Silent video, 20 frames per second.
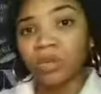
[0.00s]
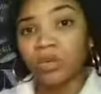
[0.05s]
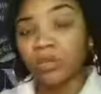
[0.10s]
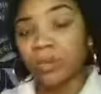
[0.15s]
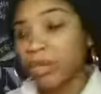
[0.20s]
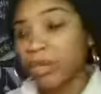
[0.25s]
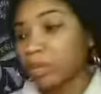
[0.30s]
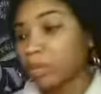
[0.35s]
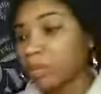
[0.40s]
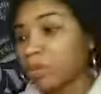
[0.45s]

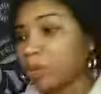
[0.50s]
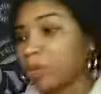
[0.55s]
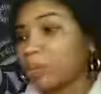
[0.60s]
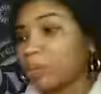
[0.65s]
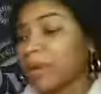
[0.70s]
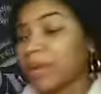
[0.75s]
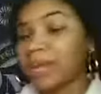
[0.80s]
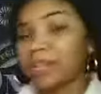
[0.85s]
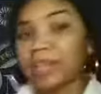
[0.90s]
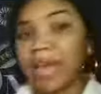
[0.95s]
We could put
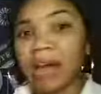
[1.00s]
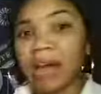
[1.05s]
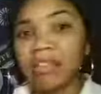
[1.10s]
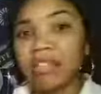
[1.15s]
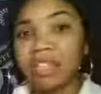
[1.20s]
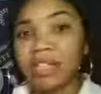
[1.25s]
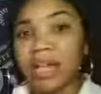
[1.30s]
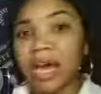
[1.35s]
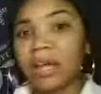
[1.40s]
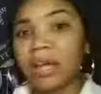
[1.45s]
away a
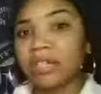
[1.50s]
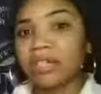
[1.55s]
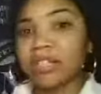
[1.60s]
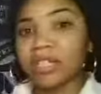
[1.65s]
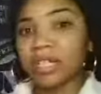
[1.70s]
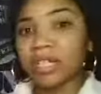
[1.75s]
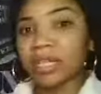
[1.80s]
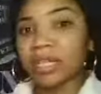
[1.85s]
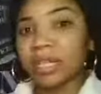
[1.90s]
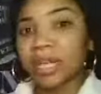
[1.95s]
thousand dollars
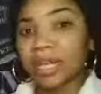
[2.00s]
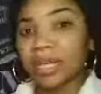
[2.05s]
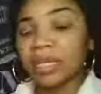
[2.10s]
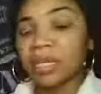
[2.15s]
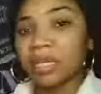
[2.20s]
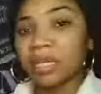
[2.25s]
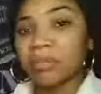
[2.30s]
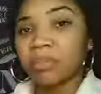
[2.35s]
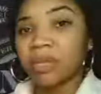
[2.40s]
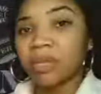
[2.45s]
and, and
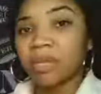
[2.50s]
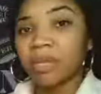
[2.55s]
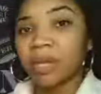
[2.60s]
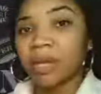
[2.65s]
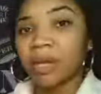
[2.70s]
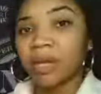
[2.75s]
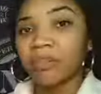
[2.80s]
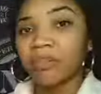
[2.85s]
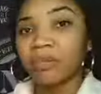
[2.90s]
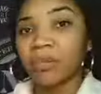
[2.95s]
keep it
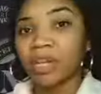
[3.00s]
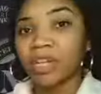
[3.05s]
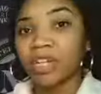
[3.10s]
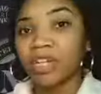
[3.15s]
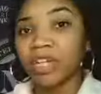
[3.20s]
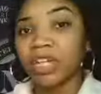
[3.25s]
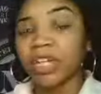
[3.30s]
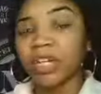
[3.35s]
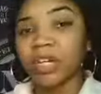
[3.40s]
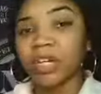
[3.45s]
there for a
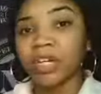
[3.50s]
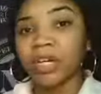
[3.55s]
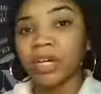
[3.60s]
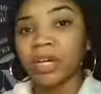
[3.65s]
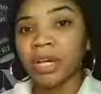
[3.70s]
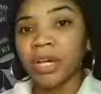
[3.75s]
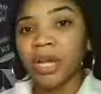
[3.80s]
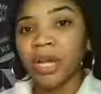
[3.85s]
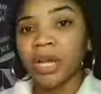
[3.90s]
year.